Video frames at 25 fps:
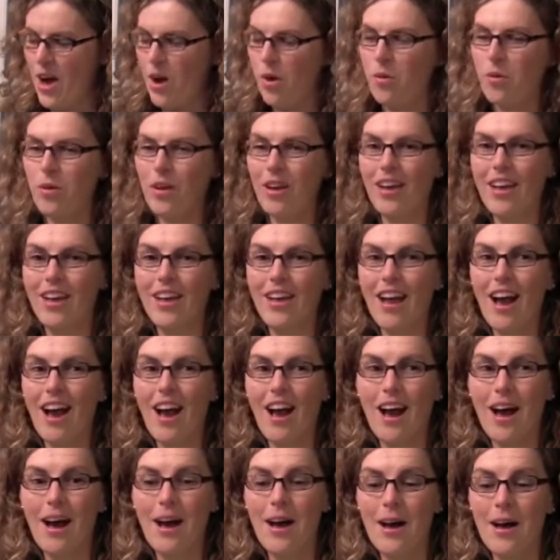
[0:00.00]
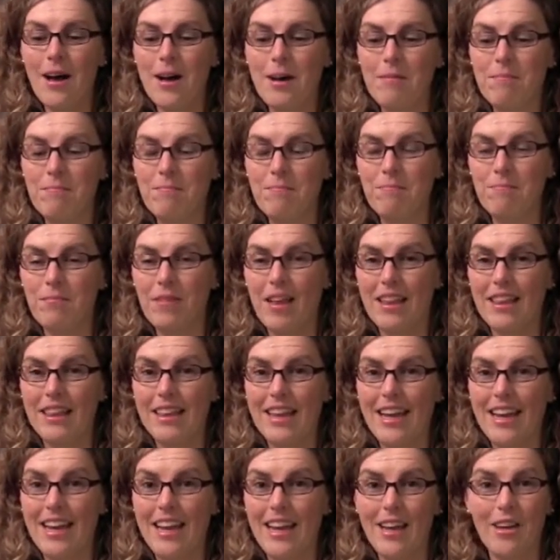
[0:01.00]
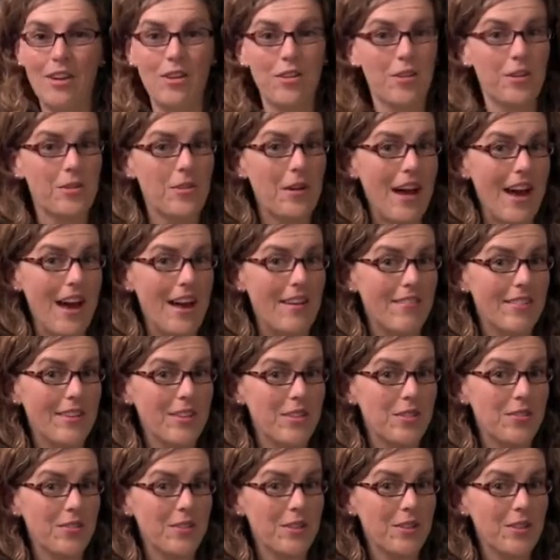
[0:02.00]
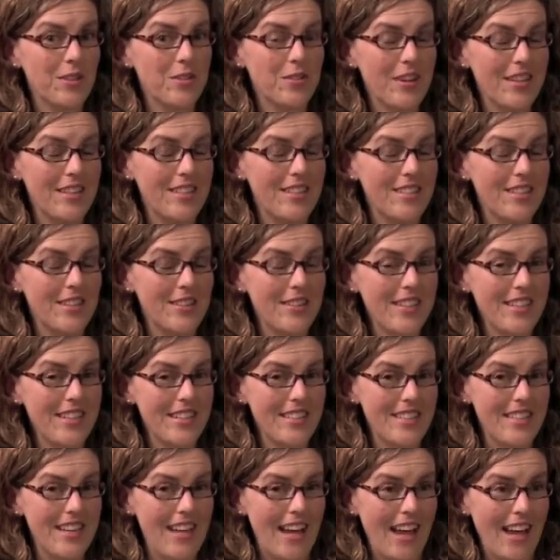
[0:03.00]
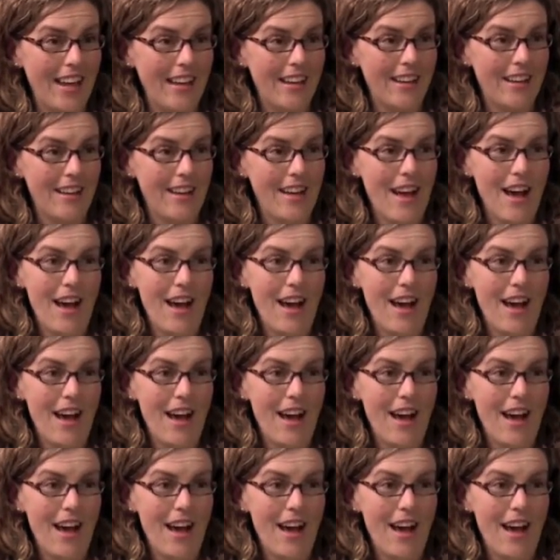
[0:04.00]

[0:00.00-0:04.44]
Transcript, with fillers: We um, let Andrew have his first rice cereal today.